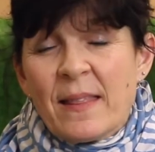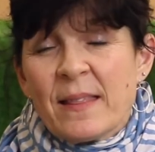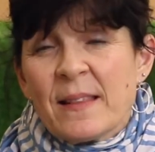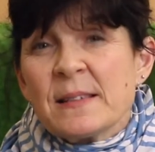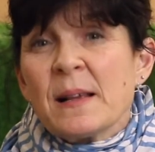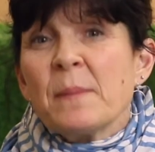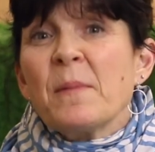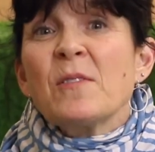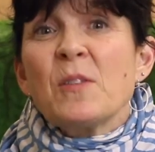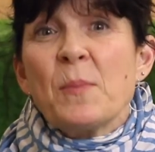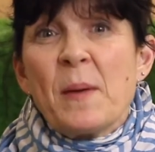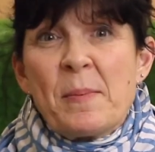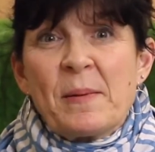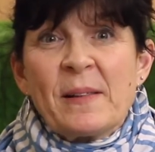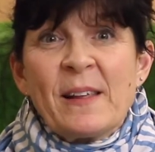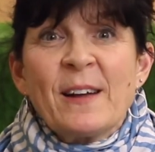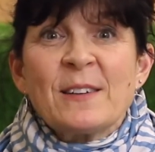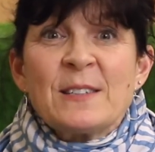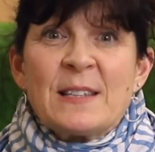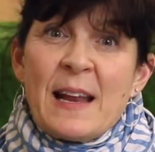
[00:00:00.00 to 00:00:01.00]
Some of the people
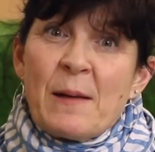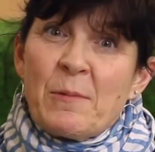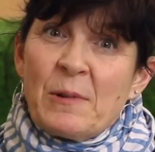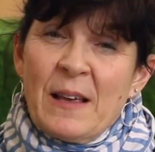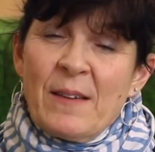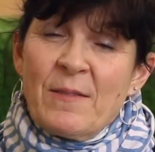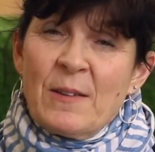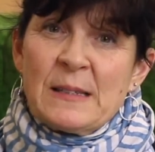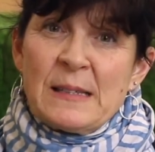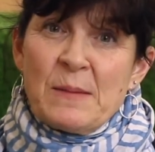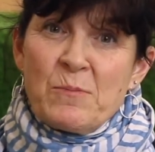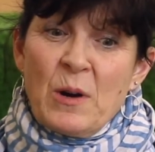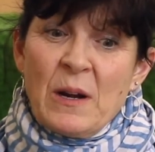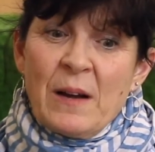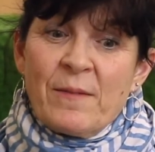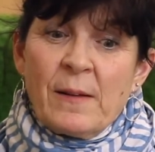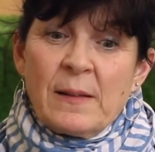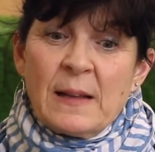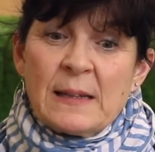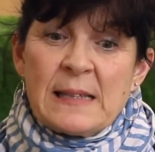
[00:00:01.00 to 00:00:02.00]
here today will give you some
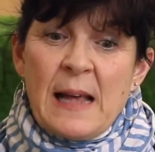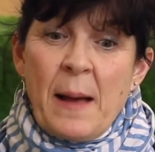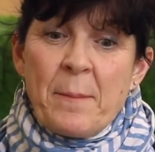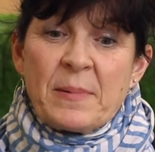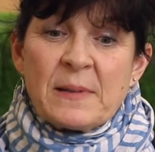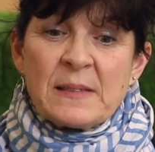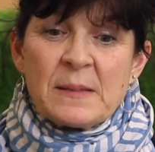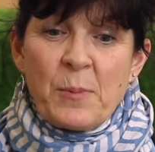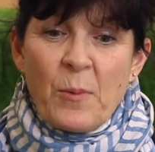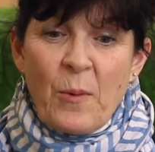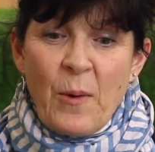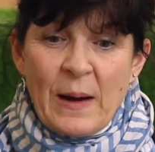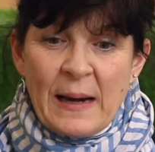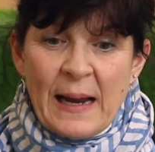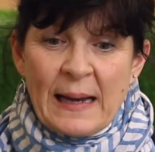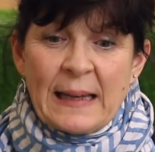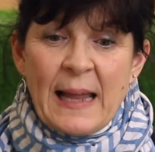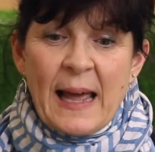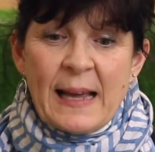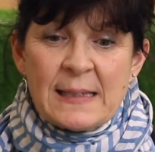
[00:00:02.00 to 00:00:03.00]
wonderful examples, but what
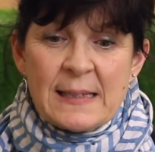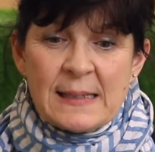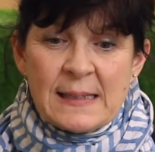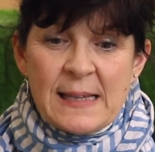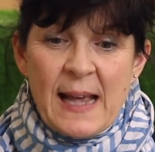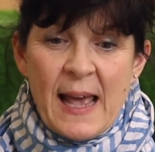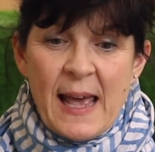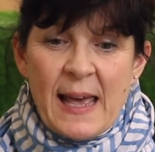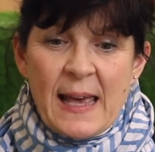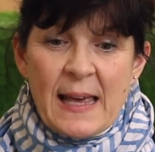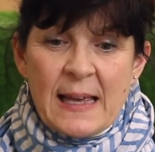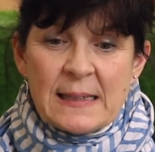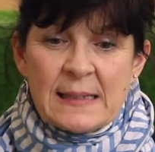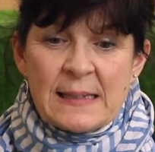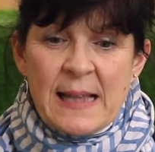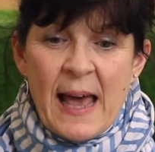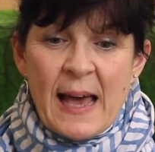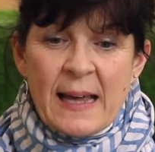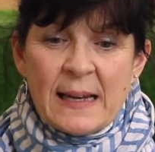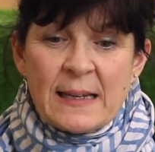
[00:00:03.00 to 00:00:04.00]
I'd like to say is
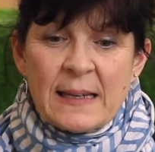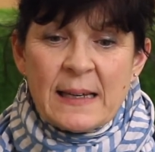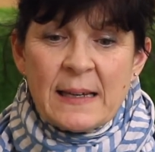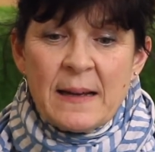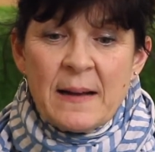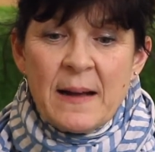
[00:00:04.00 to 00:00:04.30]
that